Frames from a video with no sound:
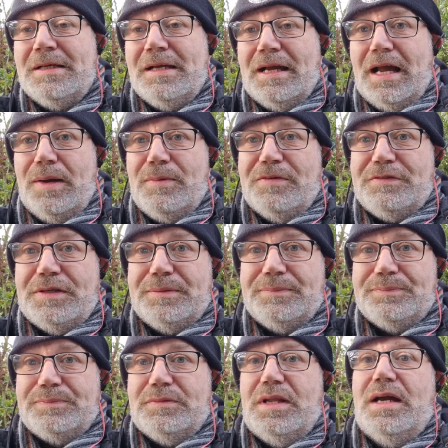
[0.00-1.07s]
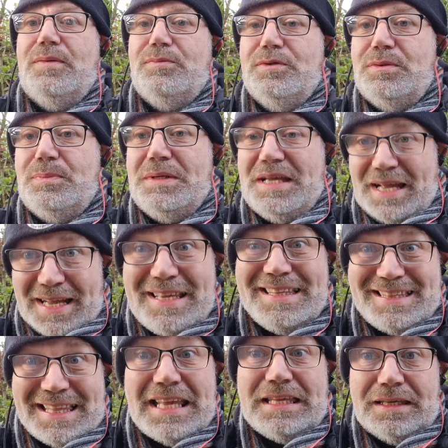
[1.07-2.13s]
However, that would be, I
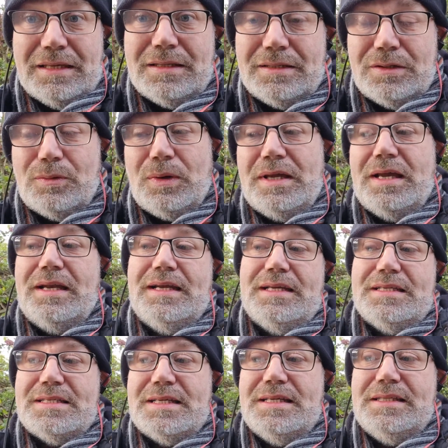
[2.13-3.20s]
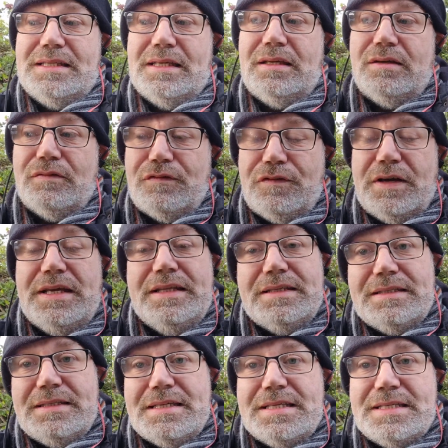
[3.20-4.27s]
think, quite an exciting fight
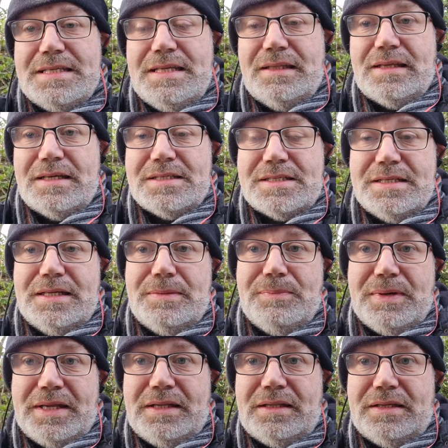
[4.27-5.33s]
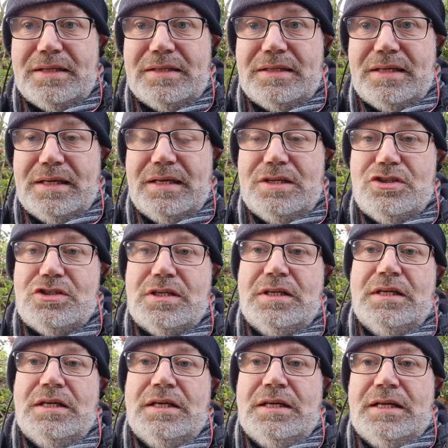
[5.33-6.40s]
to see last night. Bentley and Cash
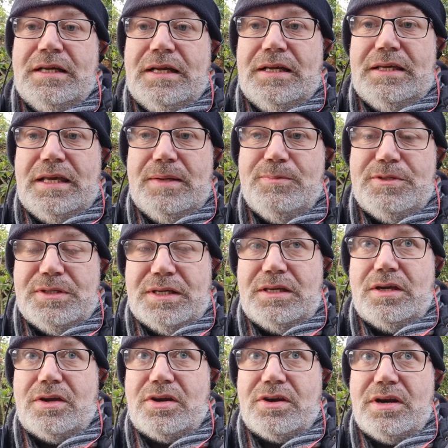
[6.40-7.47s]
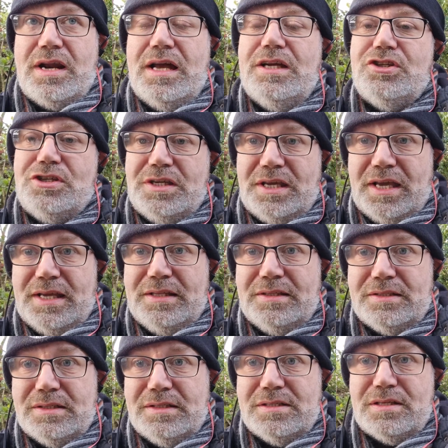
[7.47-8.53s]
came to a crashing
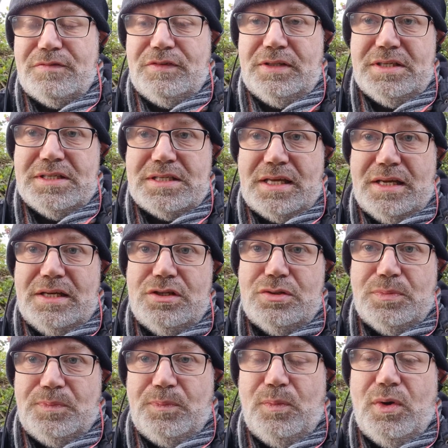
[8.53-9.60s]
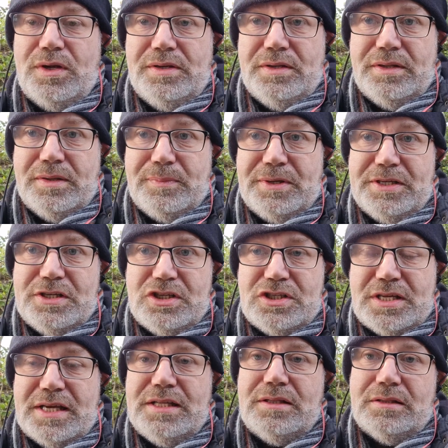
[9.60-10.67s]
end as Felix Cash won the British
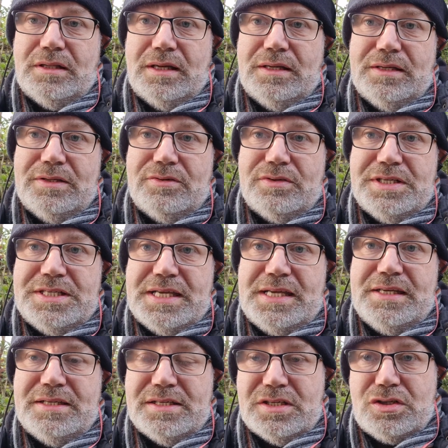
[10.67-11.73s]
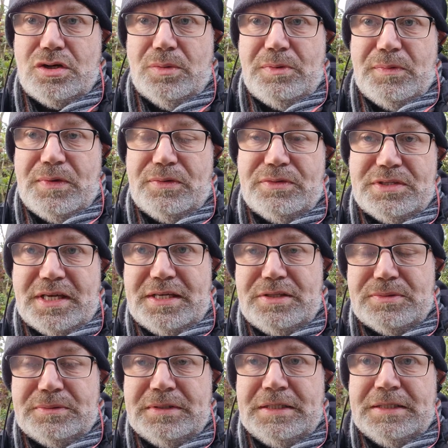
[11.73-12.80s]
title and retained his Commonwealth
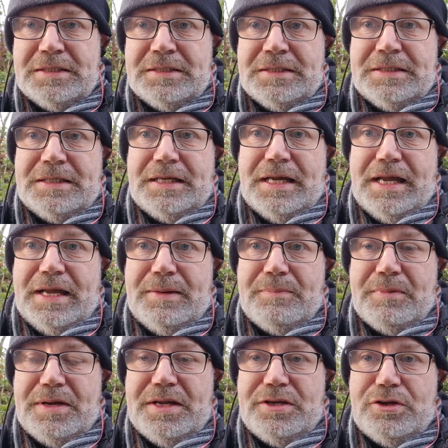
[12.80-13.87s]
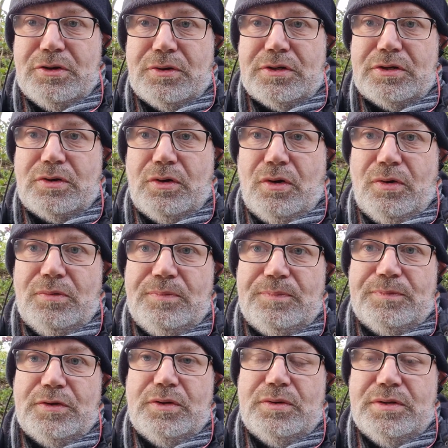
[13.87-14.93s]
title in York Hall
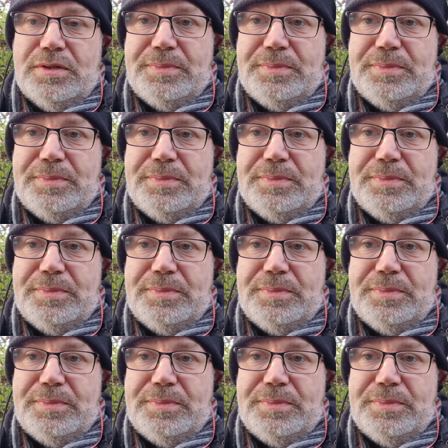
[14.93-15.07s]
on the